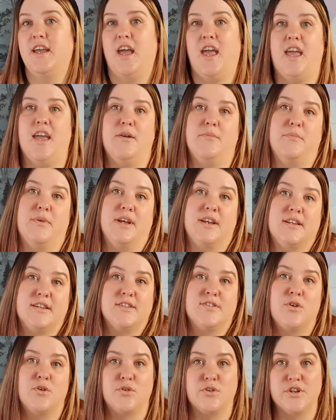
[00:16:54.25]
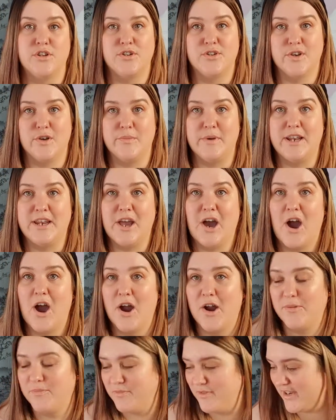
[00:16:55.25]
um, and it's not going to do him any
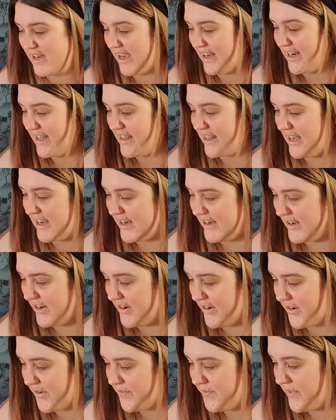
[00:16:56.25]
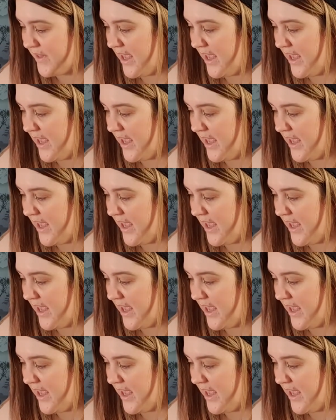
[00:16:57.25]
harm, kind of thing, you know.